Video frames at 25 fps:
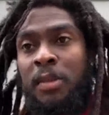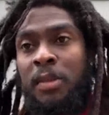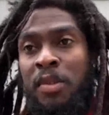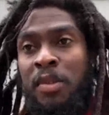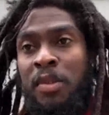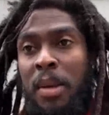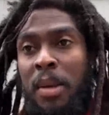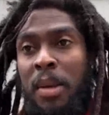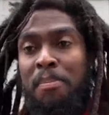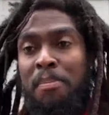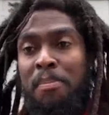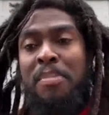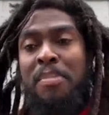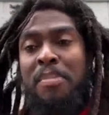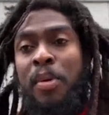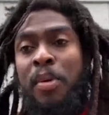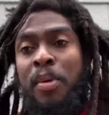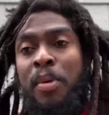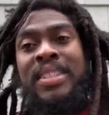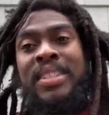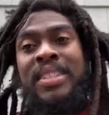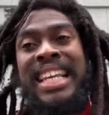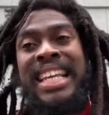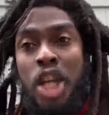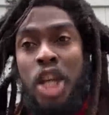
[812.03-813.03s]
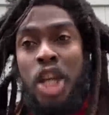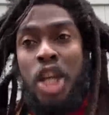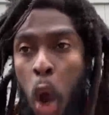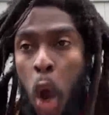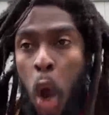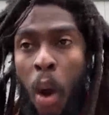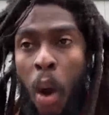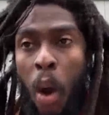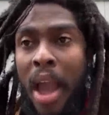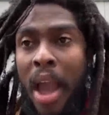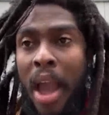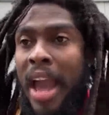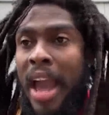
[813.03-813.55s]
There's some people who said
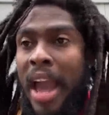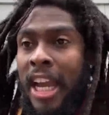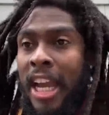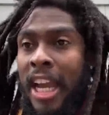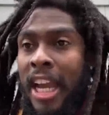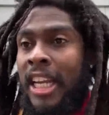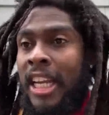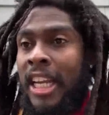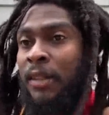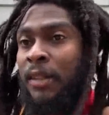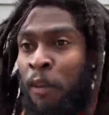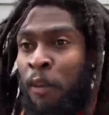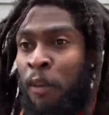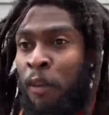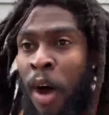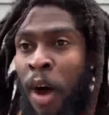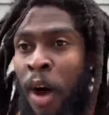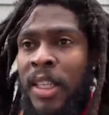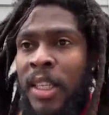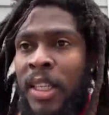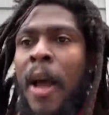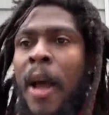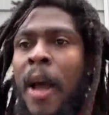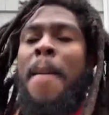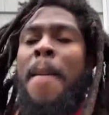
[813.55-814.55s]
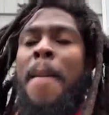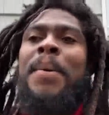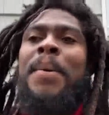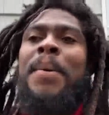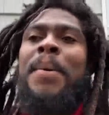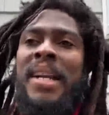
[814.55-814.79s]
no, it is false.